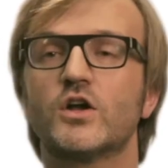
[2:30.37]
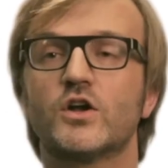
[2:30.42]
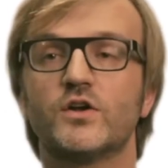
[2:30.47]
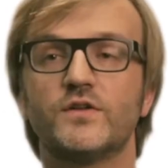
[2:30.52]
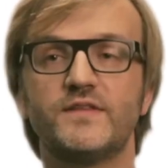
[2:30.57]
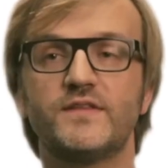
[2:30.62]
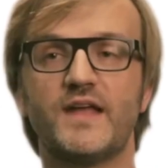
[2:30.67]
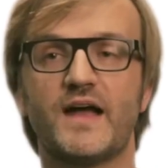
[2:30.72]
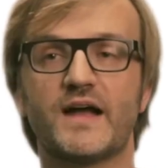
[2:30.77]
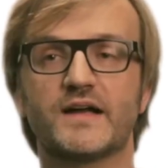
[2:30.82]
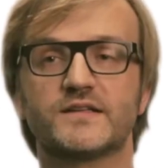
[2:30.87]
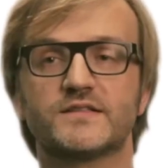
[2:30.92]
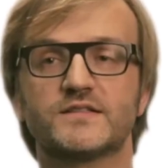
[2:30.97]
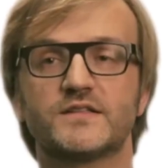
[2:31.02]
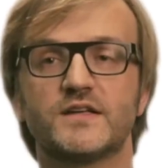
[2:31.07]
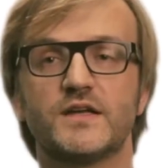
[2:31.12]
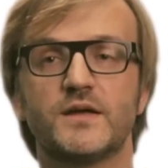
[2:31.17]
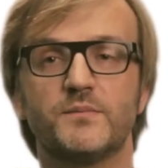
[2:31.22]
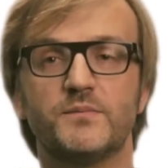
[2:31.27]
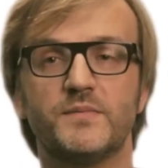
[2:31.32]

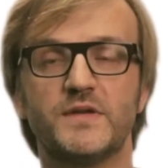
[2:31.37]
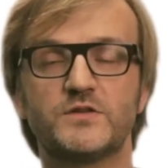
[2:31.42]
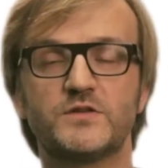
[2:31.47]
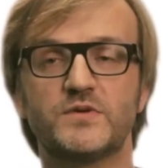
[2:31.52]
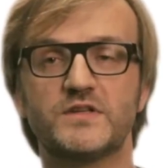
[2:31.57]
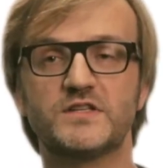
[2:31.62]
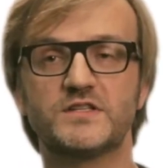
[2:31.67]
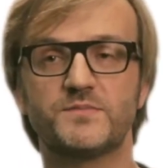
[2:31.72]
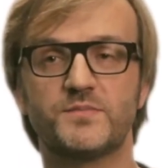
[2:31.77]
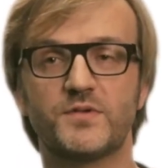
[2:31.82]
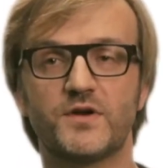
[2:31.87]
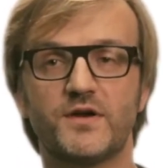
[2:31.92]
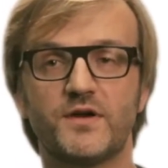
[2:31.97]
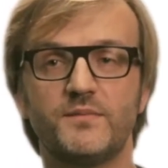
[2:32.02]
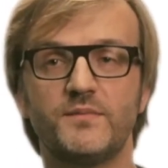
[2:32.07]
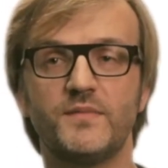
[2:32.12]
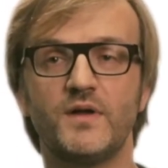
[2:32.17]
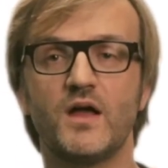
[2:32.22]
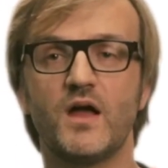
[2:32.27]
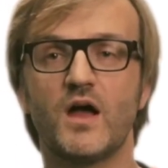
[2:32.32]
contact between
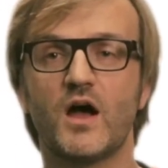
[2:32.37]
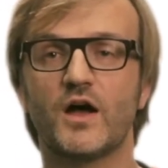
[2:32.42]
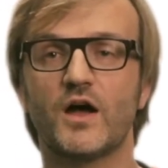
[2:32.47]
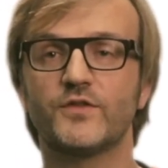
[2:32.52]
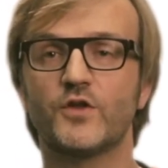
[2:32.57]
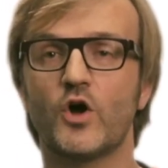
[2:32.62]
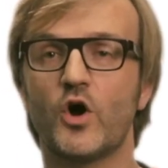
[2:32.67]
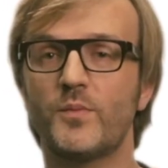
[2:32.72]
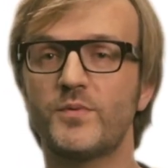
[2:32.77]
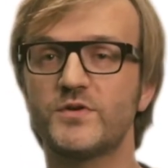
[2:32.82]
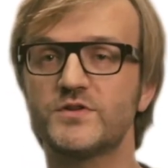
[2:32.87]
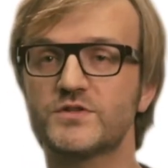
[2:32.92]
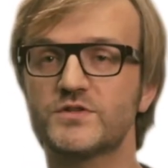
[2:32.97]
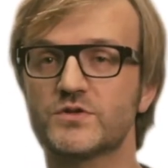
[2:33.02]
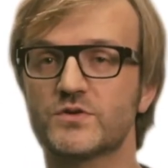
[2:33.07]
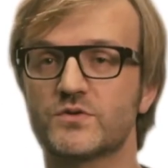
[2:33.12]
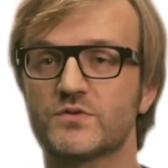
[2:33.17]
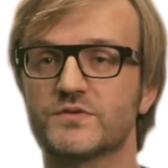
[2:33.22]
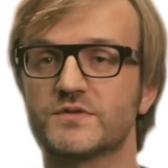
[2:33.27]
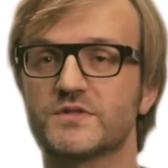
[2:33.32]
sperm and open
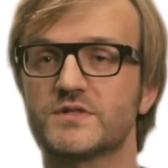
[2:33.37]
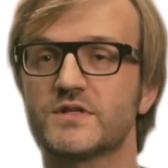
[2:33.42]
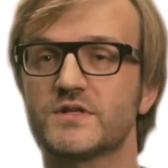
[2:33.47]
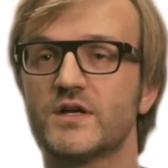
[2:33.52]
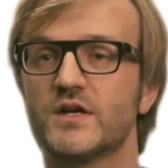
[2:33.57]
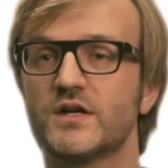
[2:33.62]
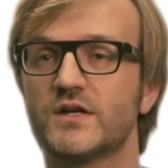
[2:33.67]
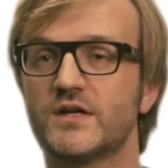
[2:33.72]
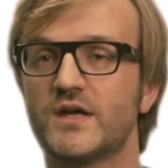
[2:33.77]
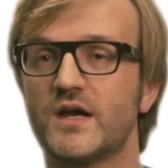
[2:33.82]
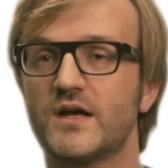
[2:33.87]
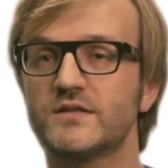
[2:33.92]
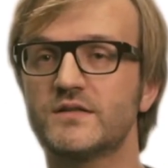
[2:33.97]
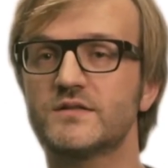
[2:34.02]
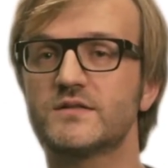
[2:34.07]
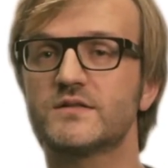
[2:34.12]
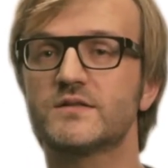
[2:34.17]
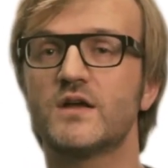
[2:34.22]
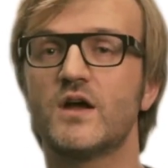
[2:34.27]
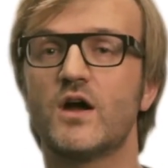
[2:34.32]
sores,
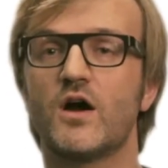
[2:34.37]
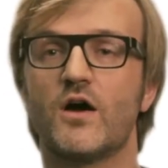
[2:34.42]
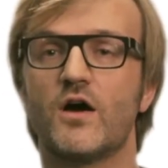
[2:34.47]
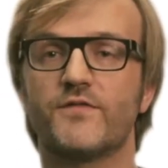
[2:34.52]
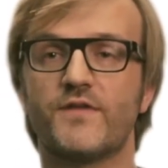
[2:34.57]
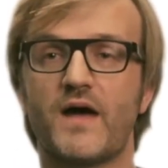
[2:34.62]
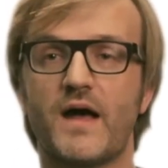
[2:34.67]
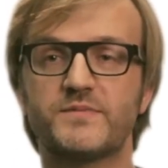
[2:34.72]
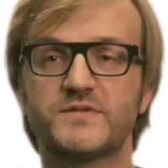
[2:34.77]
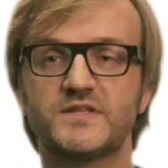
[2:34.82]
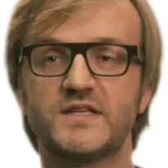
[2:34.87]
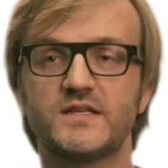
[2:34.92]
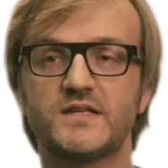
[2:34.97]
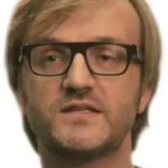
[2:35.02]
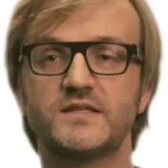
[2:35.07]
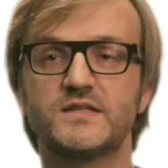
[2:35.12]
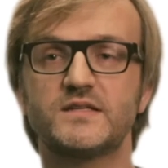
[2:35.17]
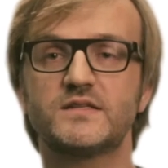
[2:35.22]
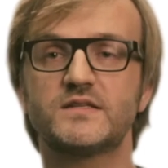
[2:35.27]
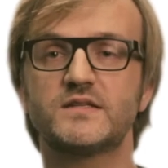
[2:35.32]
cuts of
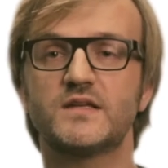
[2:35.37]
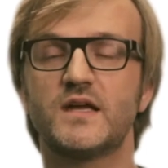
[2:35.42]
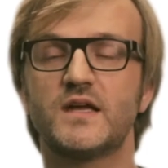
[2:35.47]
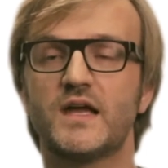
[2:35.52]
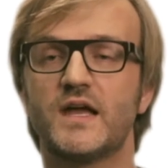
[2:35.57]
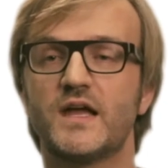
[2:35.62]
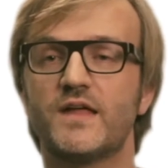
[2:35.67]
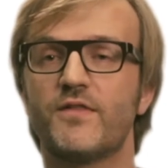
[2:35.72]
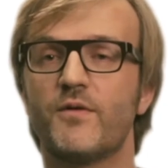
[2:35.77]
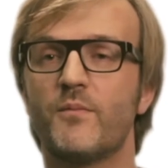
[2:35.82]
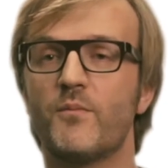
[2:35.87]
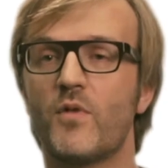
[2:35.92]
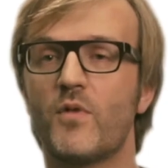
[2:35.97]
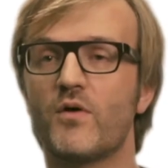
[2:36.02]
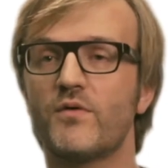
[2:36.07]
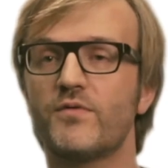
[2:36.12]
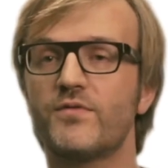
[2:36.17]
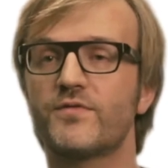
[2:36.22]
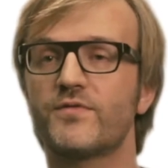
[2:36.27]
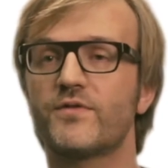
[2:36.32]
abscesses in the
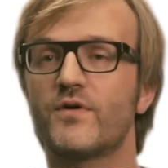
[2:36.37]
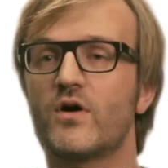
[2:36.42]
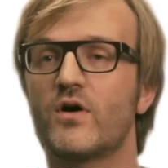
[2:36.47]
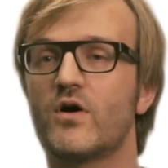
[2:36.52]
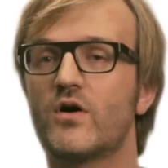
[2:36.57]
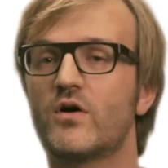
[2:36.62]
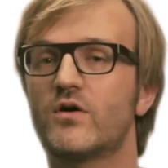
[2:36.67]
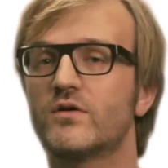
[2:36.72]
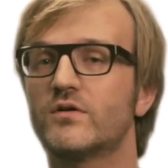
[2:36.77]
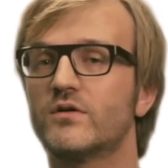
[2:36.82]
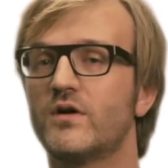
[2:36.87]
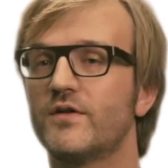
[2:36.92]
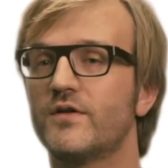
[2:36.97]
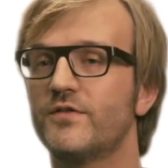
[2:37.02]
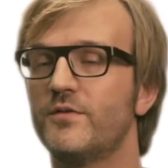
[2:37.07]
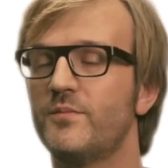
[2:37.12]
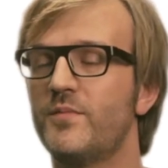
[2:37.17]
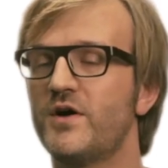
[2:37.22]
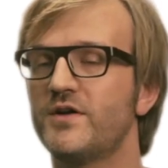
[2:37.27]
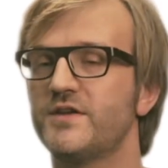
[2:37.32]
mouth or
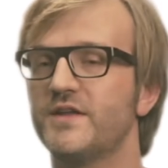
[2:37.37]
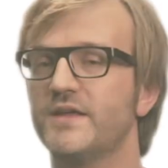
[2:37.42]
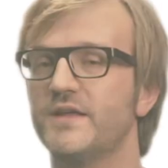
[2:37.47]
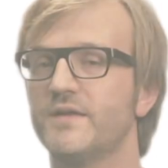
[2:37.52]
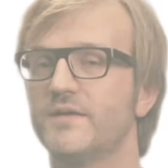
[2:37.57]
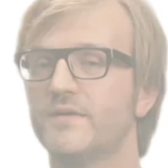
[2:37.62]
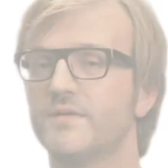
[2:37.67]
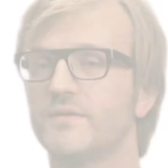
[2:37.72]
on the body.